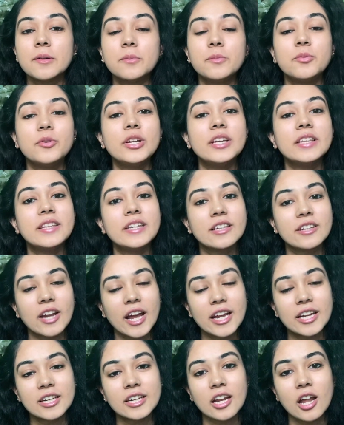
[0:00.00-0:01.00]
breathing
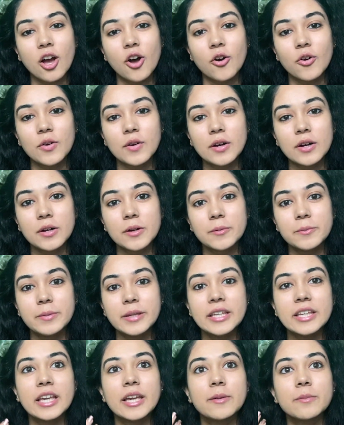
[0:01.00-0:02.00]
right now,
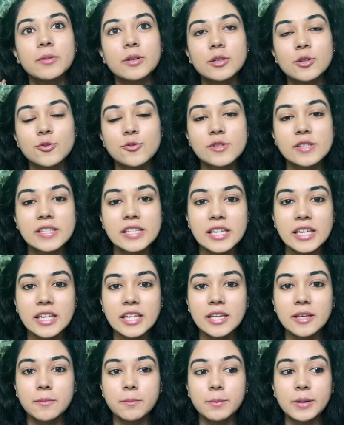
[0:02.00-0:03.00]
being able to
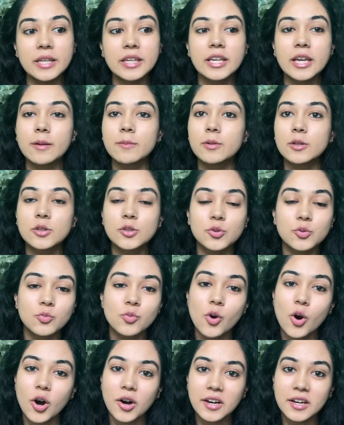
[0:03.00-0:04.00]
see, being able to
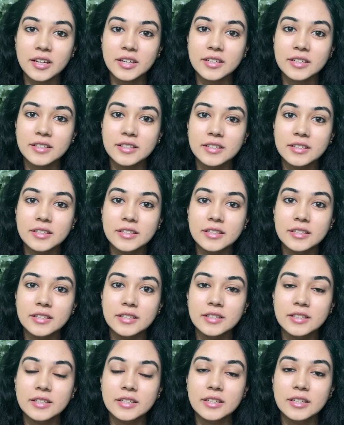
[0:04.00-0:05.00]
walk.
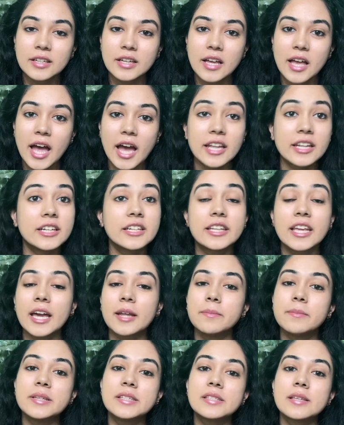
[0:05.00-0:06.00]
And it can
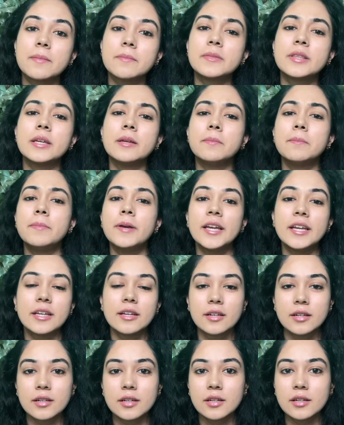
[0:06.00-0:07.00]
be something big,
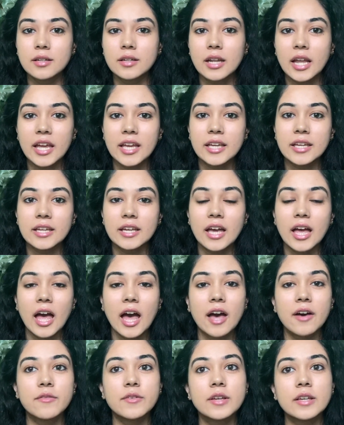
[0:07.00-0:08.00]
like
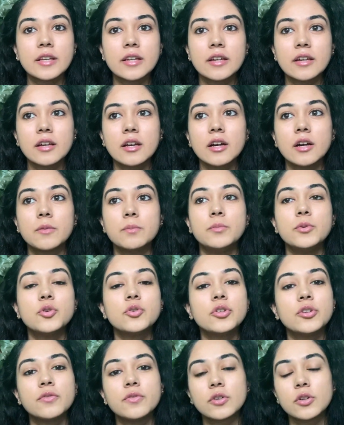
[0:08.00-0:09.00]
having a
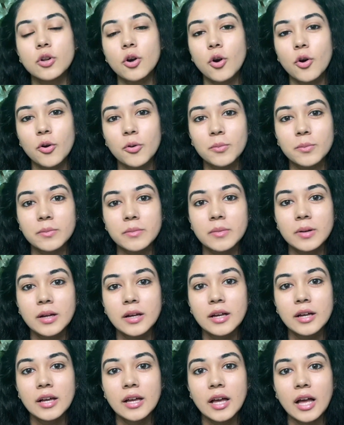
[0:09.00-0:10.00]
beautiful home,
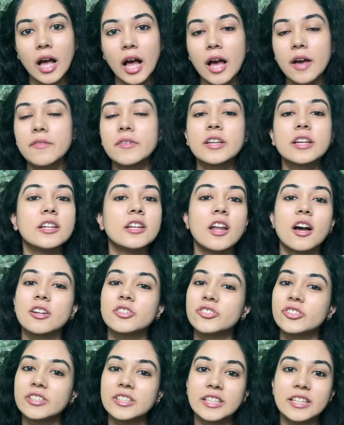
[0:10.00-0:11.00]
having a
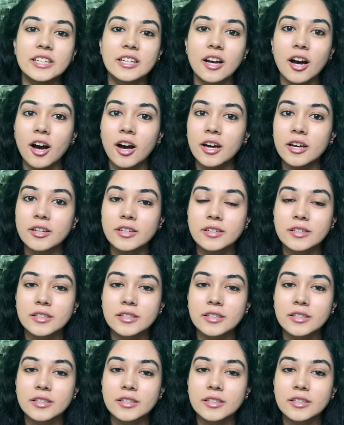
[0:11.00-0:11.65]
luxury car.